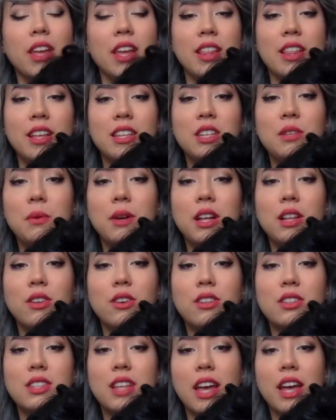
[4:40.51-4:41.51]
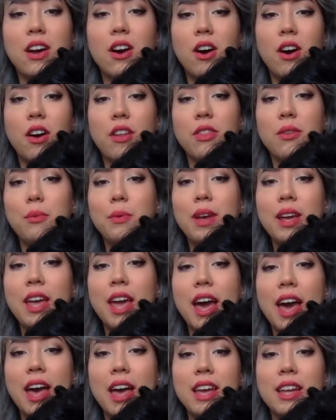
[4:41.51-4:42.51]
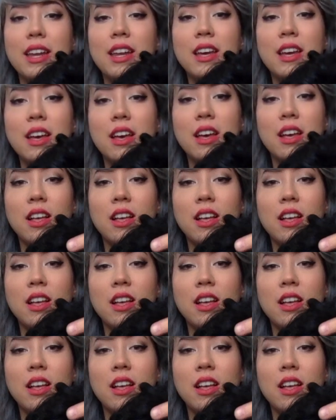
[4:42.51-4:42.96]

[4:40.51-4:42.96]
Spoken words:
This is what it looks like on the wig head.